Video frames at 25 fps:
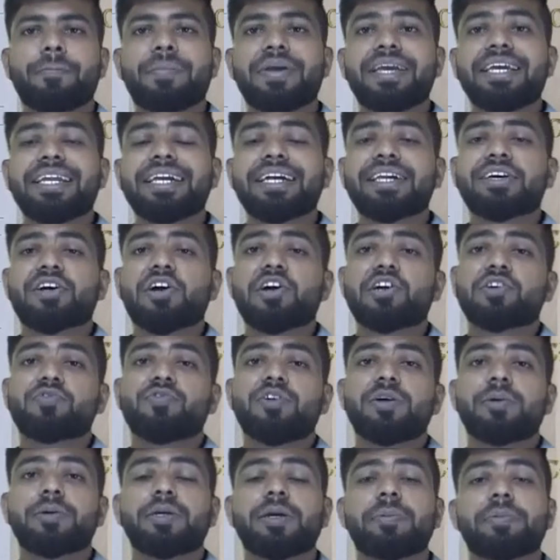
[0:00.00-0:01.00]
Period cost
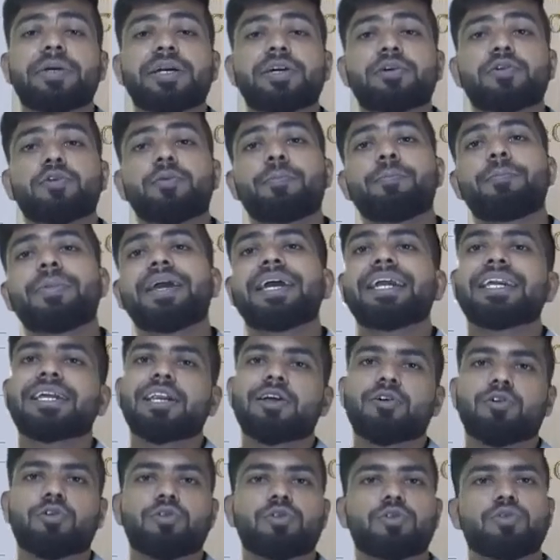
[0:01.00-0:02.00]
will be debited to P&L
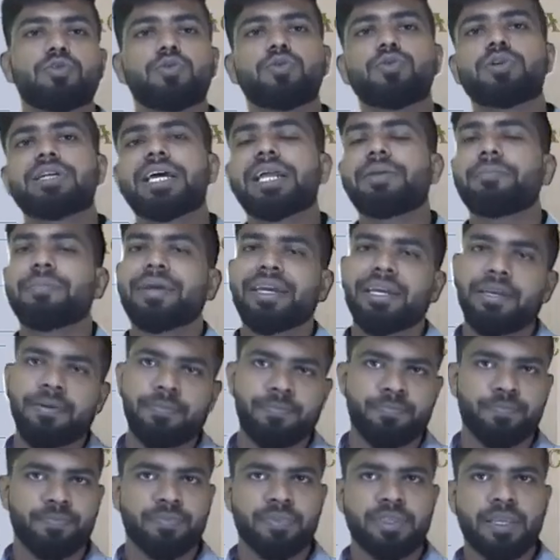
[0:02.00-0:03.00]
account. You tell me,
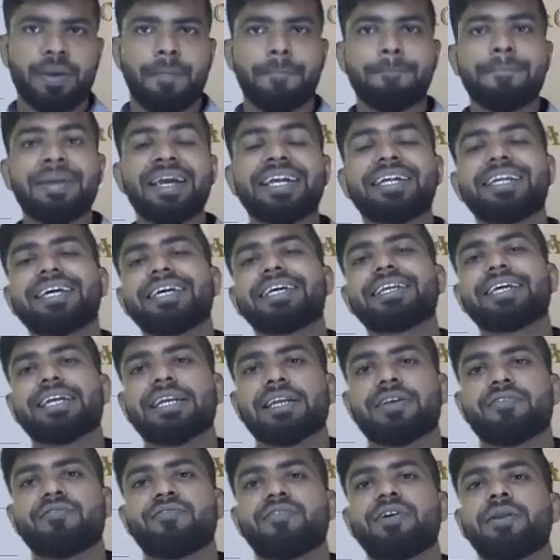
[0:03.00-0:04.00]

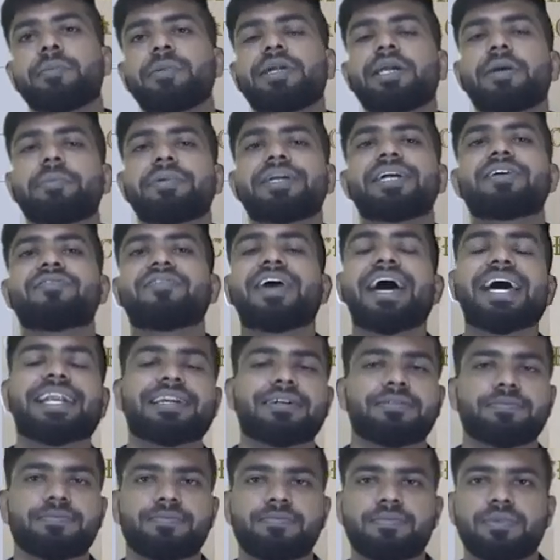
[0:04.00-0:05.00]
material will be debited
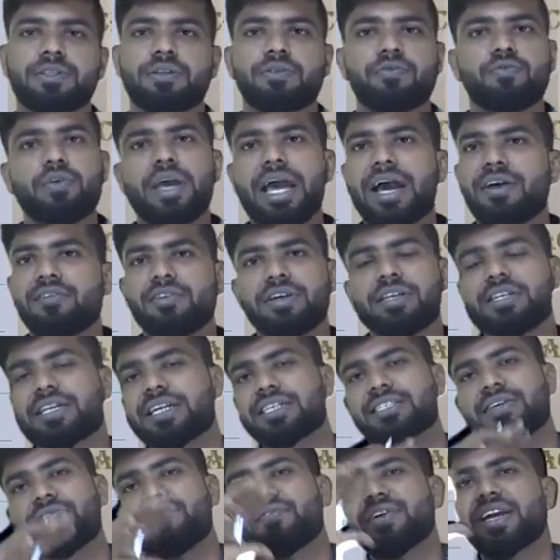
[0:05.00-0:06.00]
where? We have, in
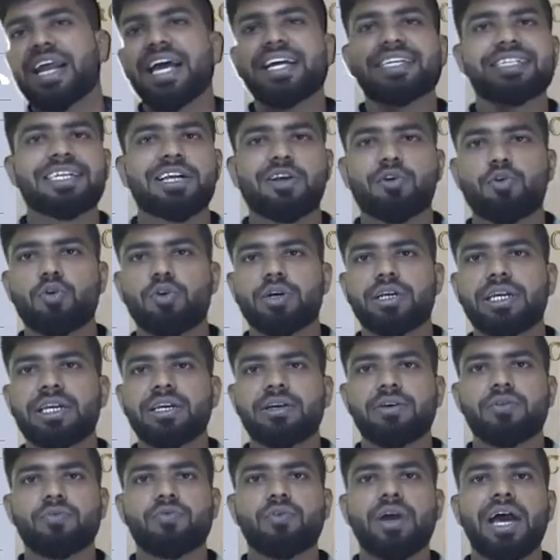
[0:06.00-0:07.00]
case of financial
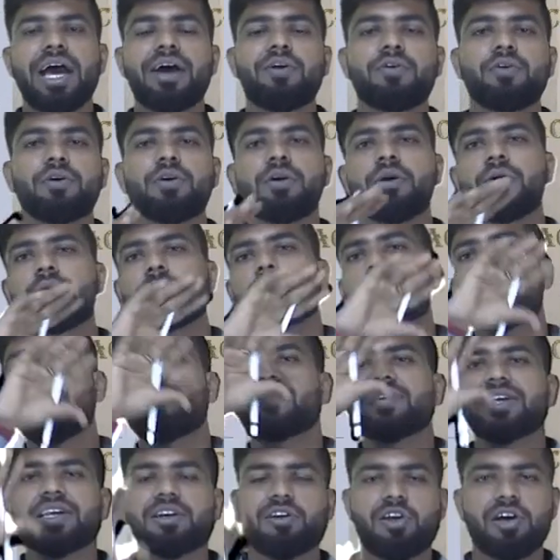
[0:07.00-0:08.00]
accounting, we have
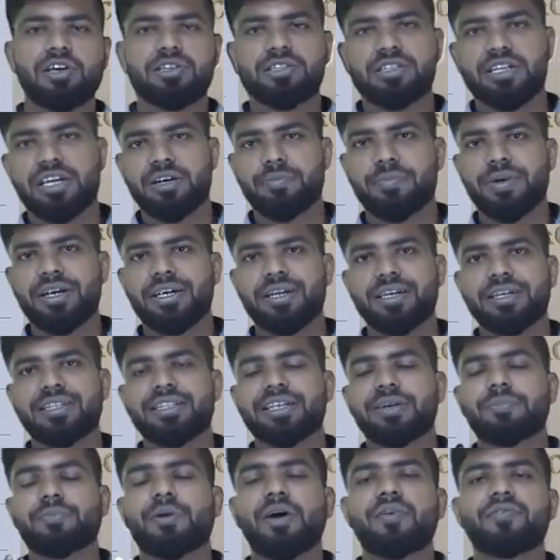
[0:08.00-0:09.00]
profit and loss statement. In
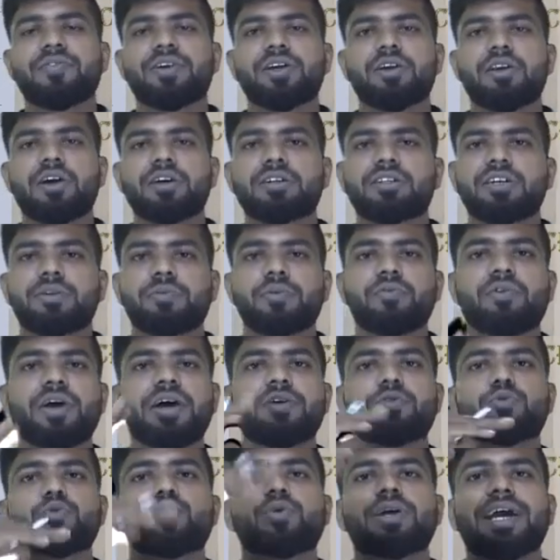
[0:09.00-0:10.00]
the profit and loss statement, we
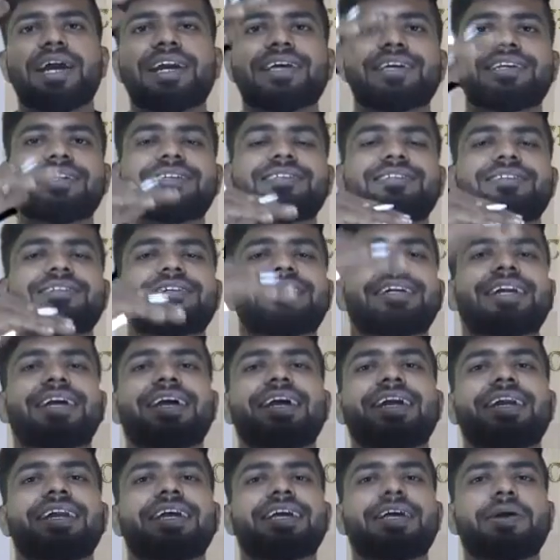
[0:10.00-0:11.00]
have two categories:
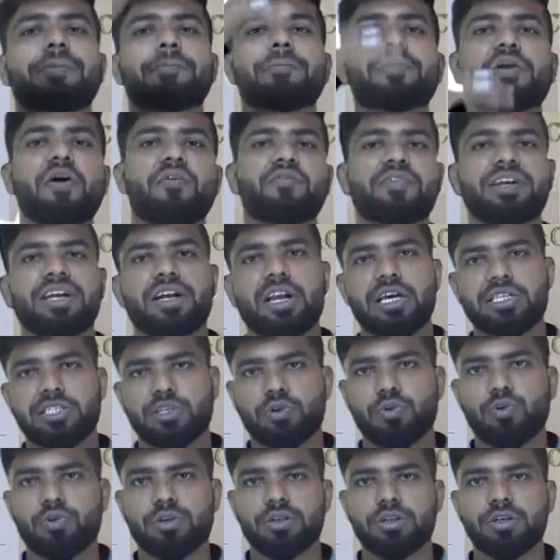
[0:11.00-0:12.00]
trading, profit and loss
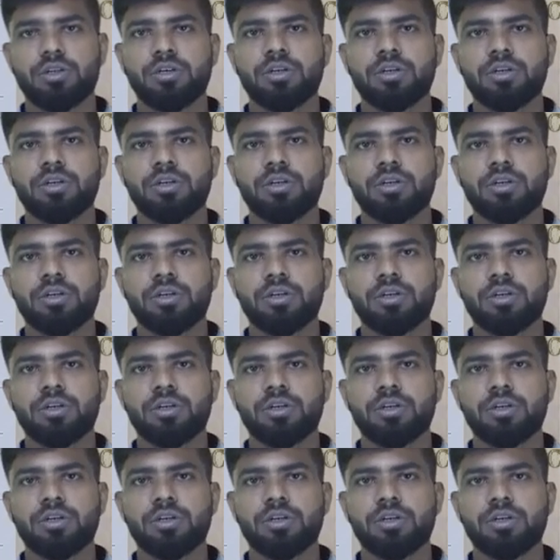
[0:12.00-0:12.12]
account.